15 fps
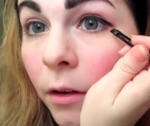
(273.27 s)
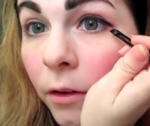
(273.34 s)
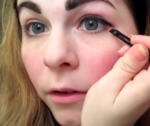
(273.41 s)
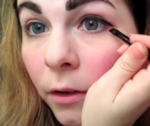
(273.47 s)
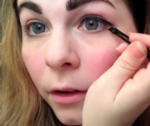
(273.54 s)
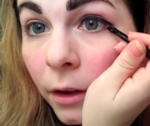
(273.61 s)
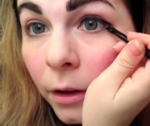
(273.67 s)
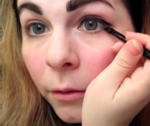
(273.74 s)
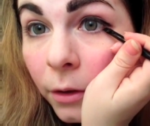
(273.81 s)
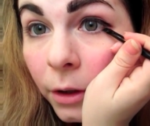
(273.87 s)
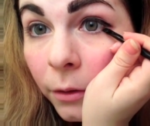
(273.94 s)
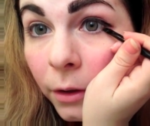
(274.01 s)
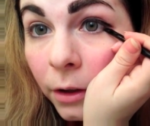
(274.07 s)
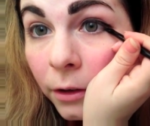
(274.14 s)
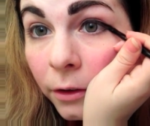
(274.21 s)
So then what
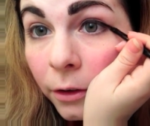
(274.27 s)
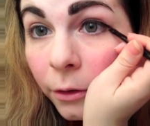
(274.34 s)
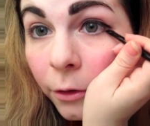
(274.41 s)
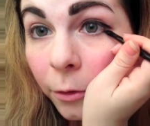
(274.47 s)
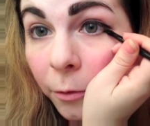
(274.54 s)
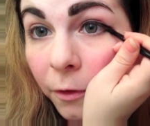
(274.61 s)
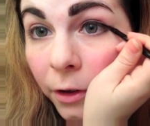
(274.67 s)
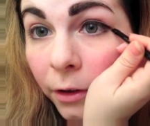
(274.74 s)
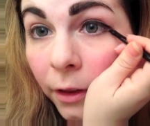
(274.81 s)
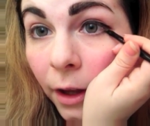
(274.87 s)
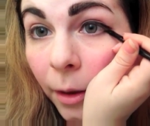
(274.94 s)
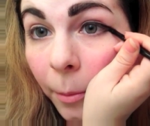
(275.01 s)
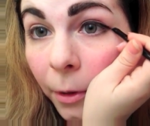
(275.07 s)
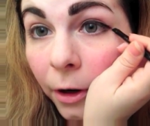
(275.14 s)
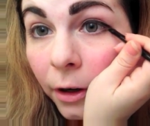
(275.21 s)
you want to do is fill
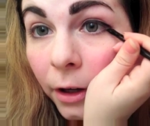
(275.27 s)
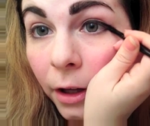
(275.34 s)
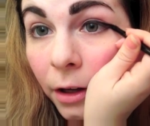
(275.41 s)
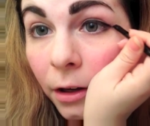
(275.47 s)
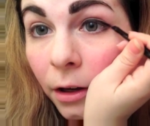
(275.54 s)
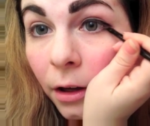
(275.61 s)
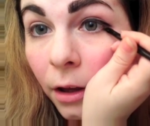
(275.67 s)
that part in,